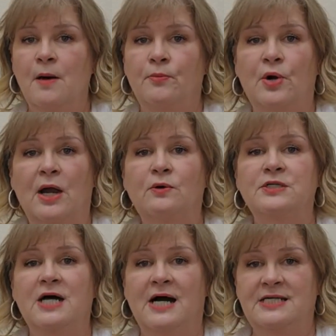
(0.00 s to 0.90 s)

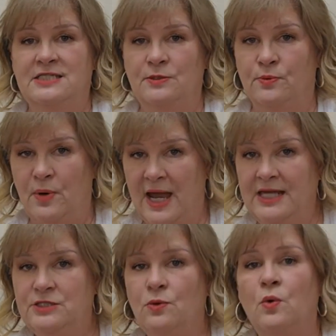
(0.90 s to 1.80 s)
prioritize the
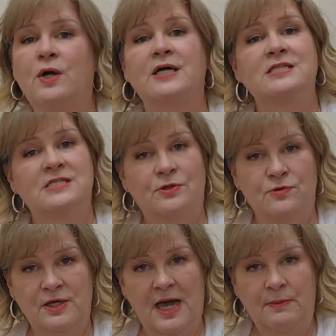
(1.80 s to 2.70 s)
rate or consider
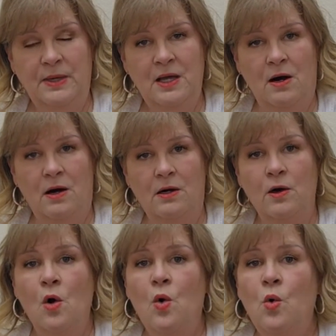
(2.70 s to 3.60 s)
the APR,
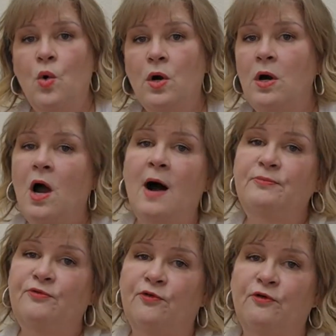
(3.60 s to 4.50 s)
or
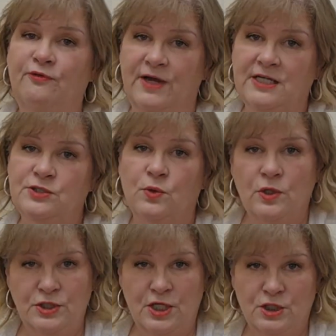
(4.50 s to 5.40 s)
opt for fixed or
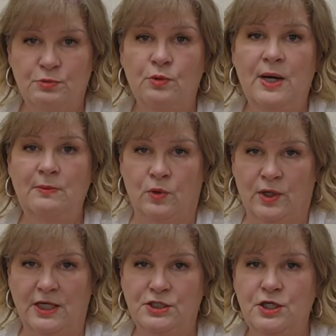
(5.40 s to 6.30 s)
adjustable rate
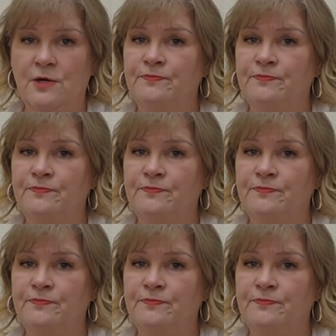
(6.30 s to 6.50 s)
mortgage,